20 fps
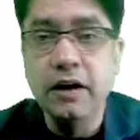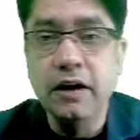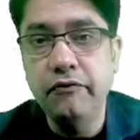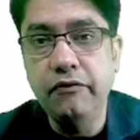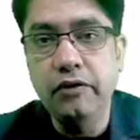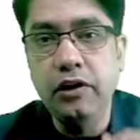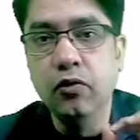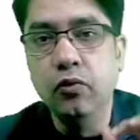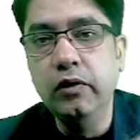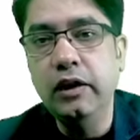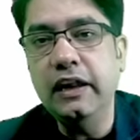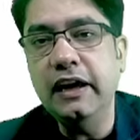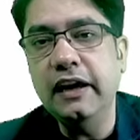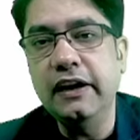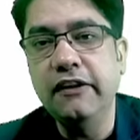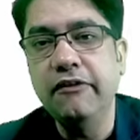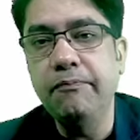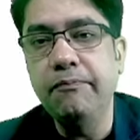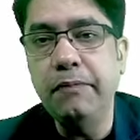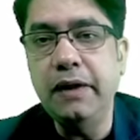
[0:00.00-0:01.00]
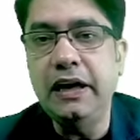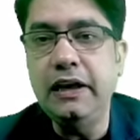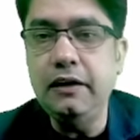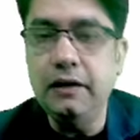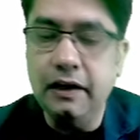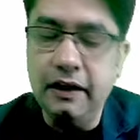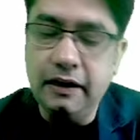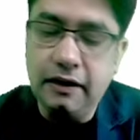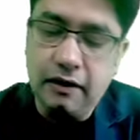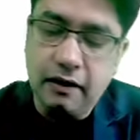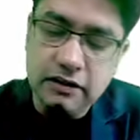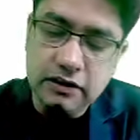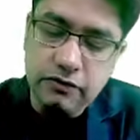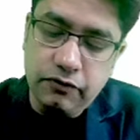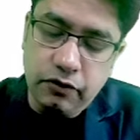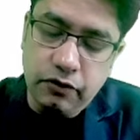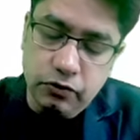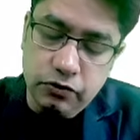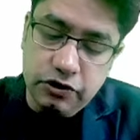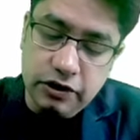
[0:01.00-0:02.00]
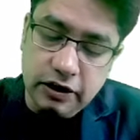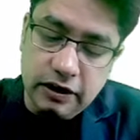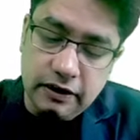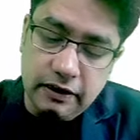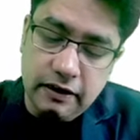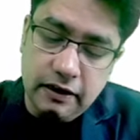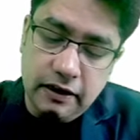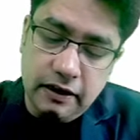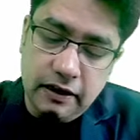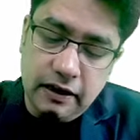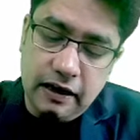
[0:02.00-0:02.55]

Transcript: we only give platelet transfusion